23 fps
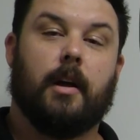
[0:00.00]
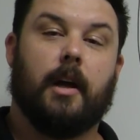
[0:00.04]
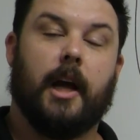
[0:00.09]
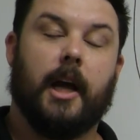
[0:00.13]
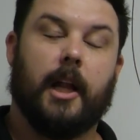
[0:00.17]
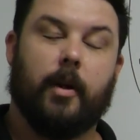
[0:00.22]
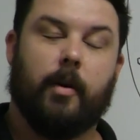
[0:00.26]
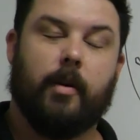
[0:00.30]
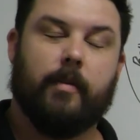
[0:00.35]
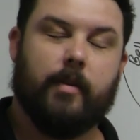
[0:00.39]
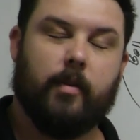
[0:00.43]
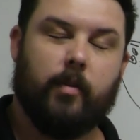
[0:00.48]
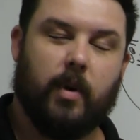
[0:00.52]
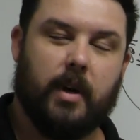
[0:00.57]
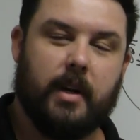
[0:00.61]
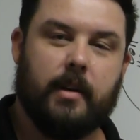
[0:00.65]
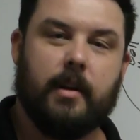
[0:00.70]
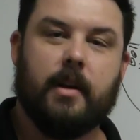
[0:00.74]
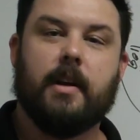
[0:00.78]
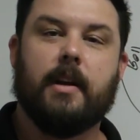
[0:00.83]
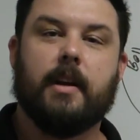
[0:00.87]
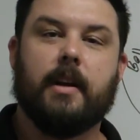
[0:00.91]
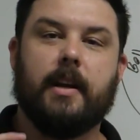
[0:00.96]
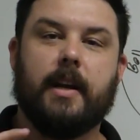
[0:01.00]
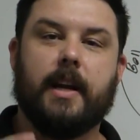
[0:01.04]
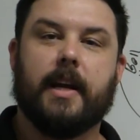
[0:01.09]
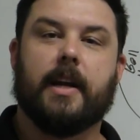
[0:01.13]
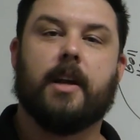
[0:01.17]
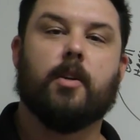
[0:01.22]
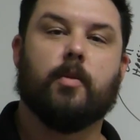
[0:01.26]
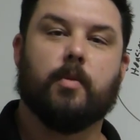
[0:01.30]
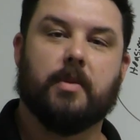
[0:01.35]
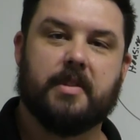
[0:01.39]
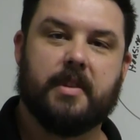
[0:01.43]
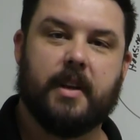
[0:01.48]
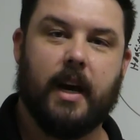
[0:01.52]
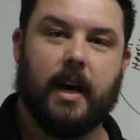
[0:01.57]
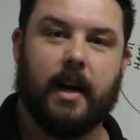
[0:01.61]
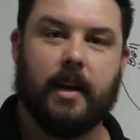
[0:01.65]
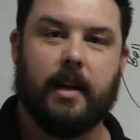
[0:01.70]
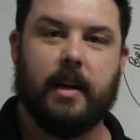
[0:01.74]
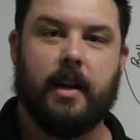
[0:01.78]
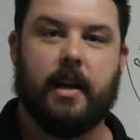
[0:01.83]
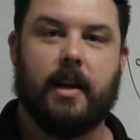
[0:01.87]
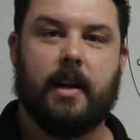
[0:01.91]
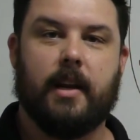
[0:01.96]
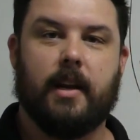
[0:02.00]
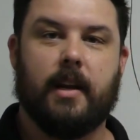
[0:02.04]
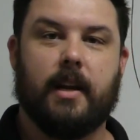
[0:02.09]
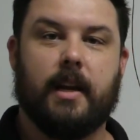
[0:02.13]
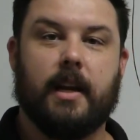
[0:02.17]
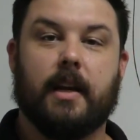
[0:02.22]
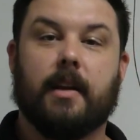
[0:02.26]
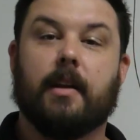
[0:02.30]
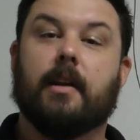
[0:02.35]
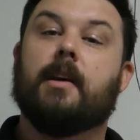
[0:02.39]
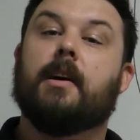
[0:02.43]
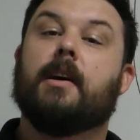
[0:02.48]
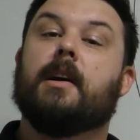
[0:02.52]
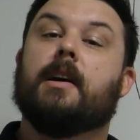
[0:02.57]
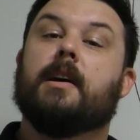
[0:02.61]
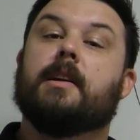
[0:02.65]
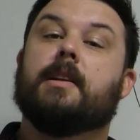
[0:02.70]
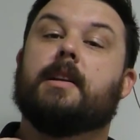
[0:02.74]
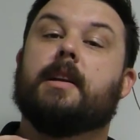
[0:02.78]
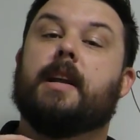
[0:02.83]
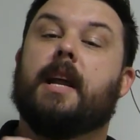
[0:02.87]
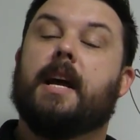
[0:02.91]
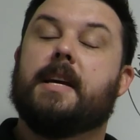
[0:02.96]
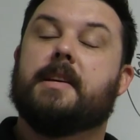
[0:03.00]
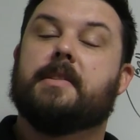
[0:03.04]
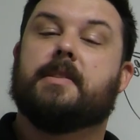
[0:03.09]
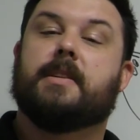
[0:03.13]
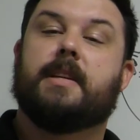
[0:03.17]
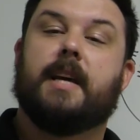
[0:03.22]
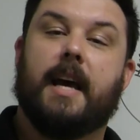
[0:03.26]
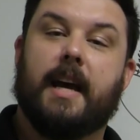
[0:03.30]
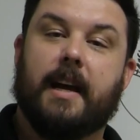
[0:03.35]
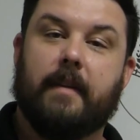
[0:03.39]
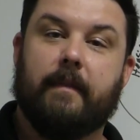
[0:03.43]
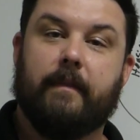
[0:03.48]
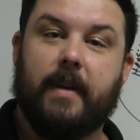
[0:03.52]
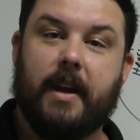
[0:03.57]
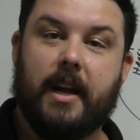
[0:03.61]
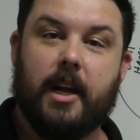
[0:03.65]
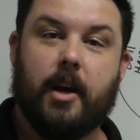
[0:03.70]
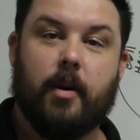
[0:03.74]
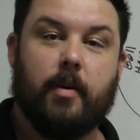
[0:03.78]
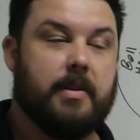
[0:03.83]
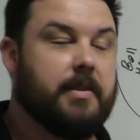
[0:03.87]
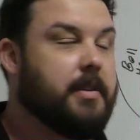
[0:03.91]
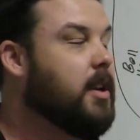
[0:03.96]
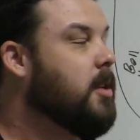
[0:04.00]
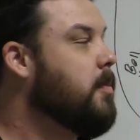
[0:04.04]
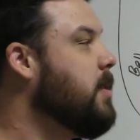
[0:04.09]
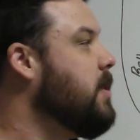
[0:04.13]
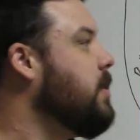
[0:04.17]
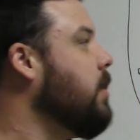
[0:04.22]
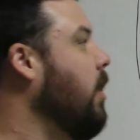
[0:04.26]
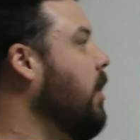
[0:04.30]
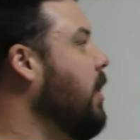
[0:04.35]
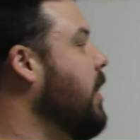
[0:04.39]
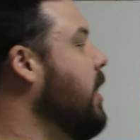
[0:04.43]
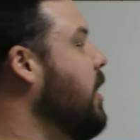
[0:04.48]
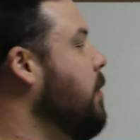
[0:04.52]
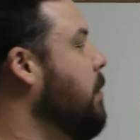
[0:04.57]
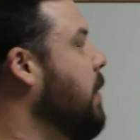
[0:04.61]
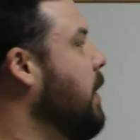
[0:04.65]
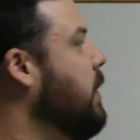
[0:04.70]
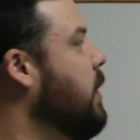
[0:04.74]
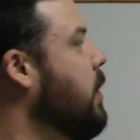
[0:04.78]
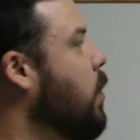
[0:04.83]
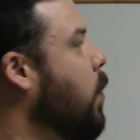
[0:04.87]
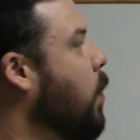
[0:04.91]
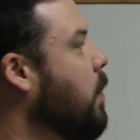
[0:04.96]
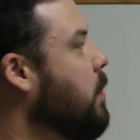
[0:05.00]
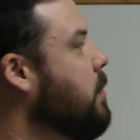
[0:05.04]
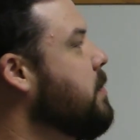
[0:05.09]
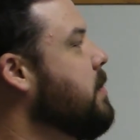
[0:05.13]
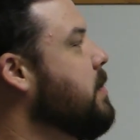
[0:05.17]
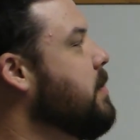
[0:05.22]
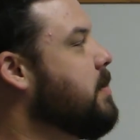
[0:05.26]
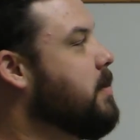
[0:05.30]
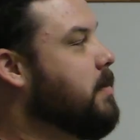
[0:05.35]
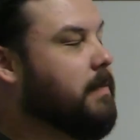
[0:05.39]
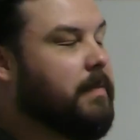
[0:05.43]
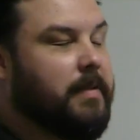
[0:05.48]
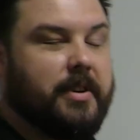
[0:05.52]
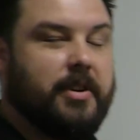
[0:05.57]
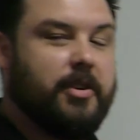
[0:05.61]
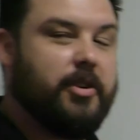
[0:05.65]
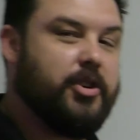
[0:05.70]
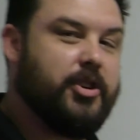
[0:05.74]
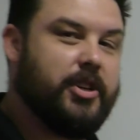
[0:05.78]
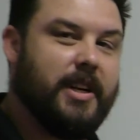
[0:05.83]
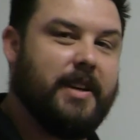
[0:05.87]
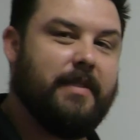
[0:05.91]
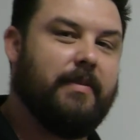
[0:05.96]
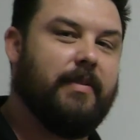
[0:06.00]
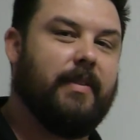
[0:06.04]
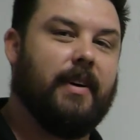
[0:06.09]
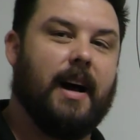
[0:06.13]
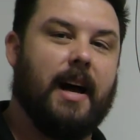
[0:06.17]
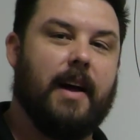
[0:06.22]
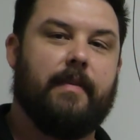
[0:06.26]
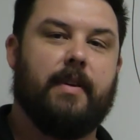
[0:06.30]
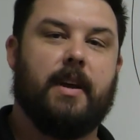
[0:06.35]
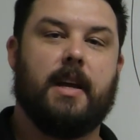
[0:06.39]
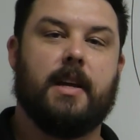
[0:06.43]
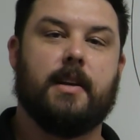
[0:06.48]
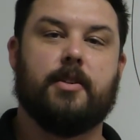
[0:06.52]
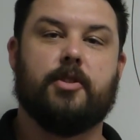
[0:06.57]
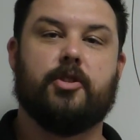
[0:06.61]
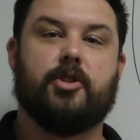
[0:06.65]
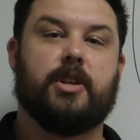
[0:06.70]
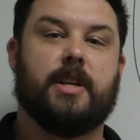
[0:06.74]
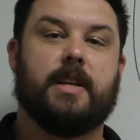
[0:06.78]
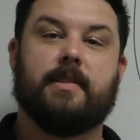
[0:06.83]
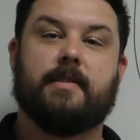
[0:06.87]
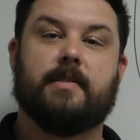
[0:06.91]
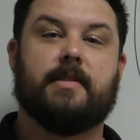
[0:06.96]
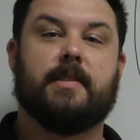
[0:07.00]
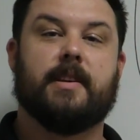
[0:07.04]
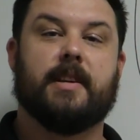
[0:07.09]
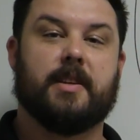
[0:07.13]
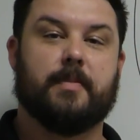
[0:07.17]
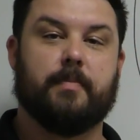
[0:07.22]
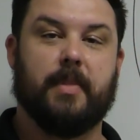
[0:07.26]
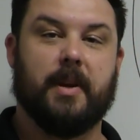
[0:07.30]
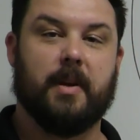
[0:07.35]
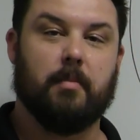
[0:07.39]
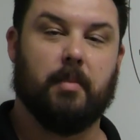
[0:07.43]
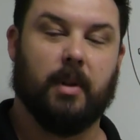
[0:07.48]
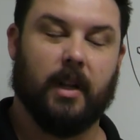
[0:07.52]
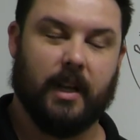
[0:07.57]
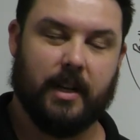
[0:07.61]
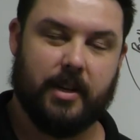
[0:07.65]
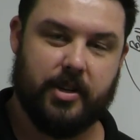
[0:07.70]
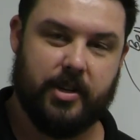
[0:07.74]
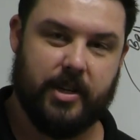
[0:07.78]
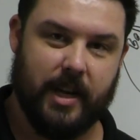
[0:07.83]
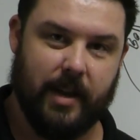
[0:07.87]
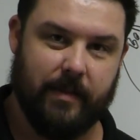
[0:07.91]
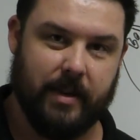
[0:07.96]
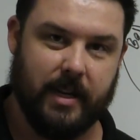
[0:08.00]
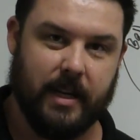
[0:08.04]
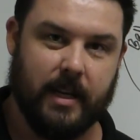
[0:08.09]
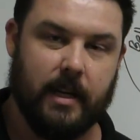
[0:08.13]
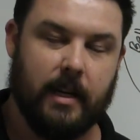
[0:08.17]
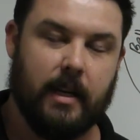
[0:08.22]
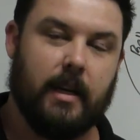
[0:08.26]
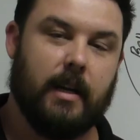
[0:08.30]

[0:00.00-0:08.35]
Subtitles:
Hello everyone, Nick here with Scoggin-Dickey again. Today's tech video is going to be talking about the oil system for your Gen 5 and Gen 6 big block Chevy.